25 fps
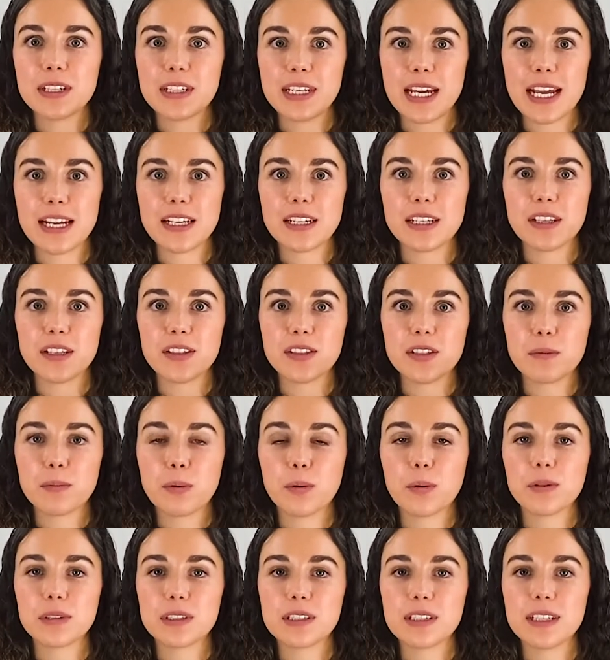data that
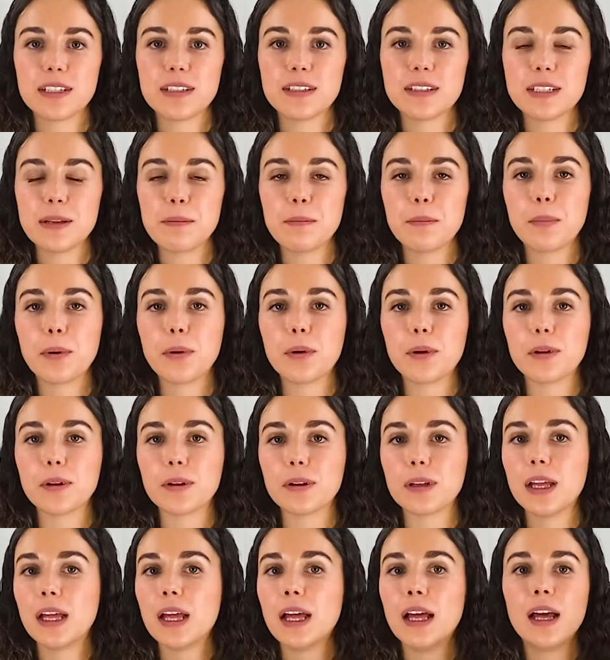supports this
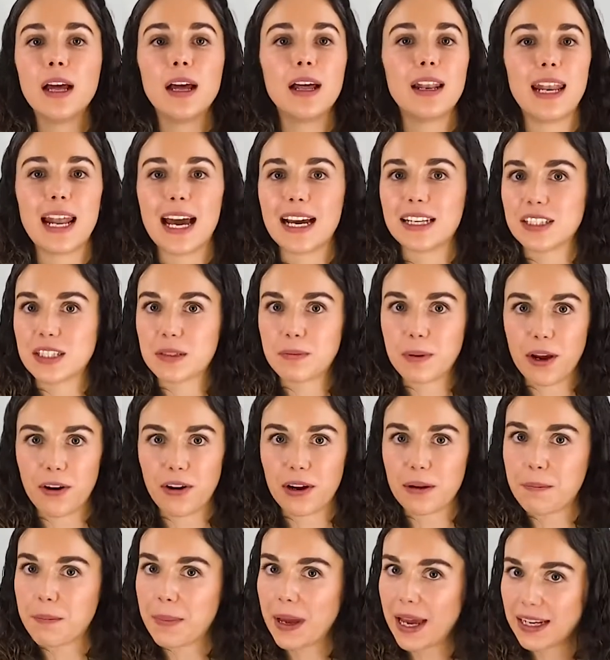simple land
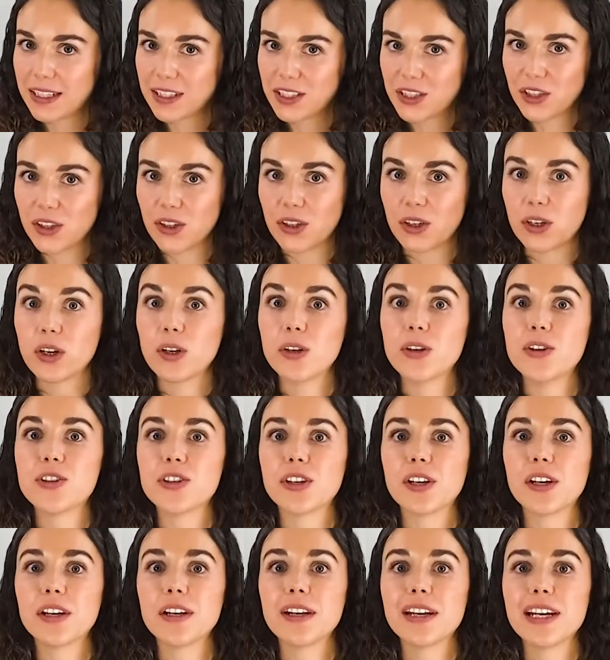sparing best
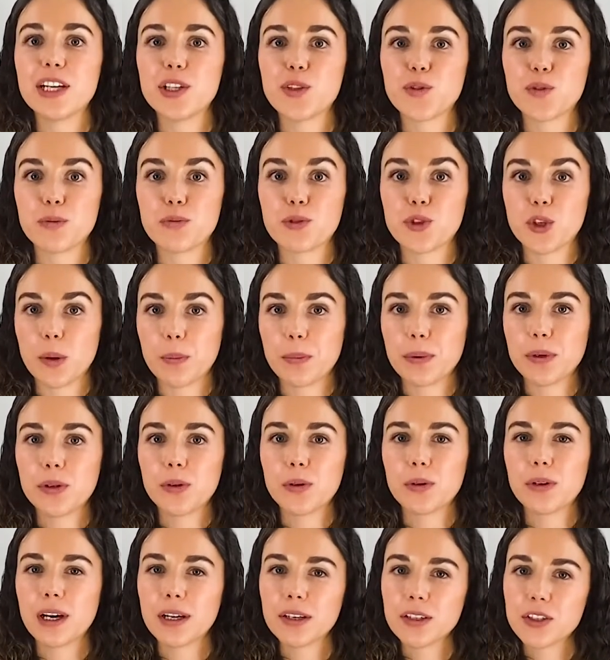conclusion is from
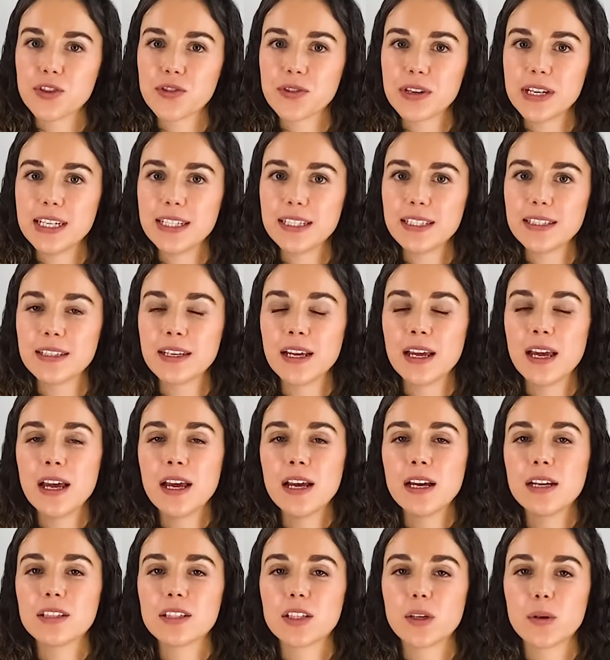tropical countries.
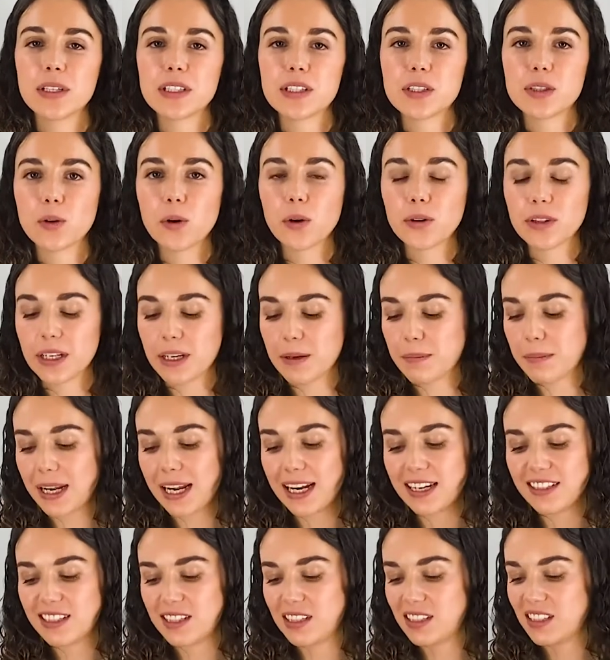So it's thought that in
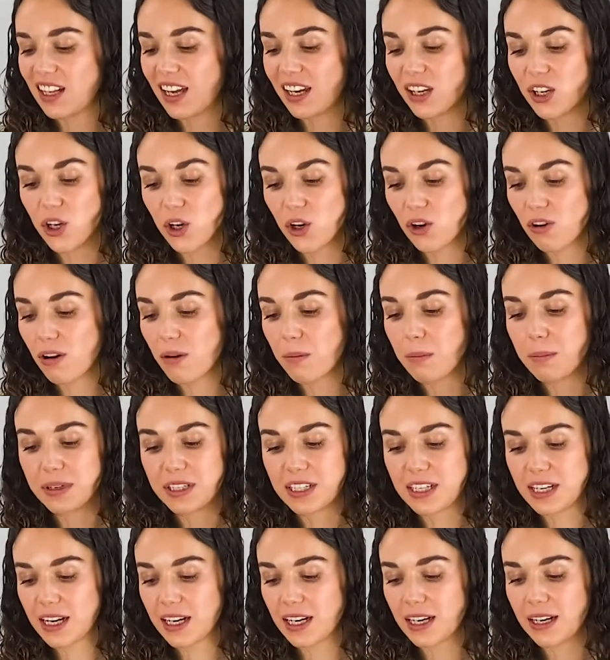places like Europe,
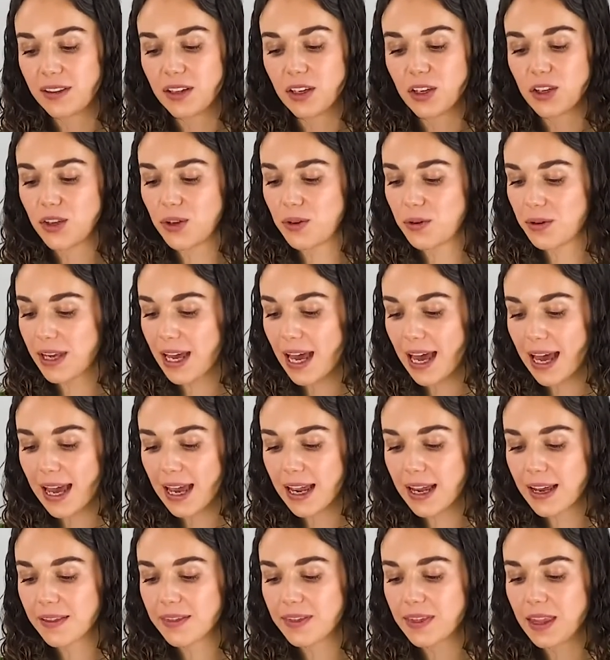particularly the
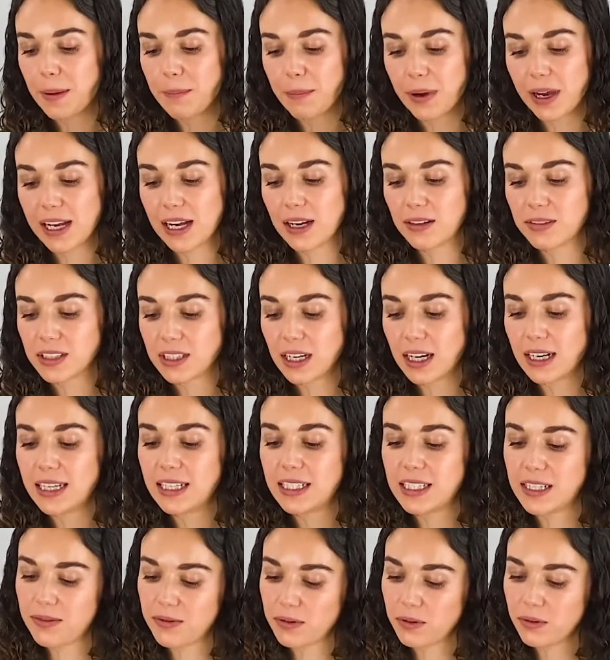UK, they might have slightly
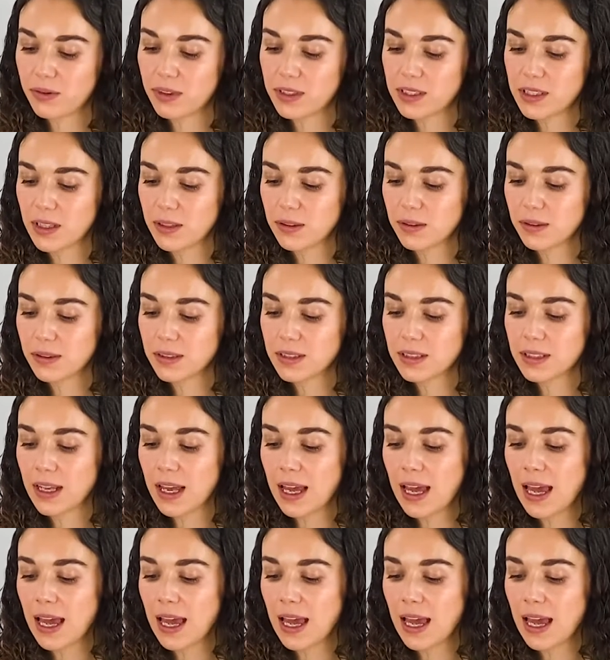different results.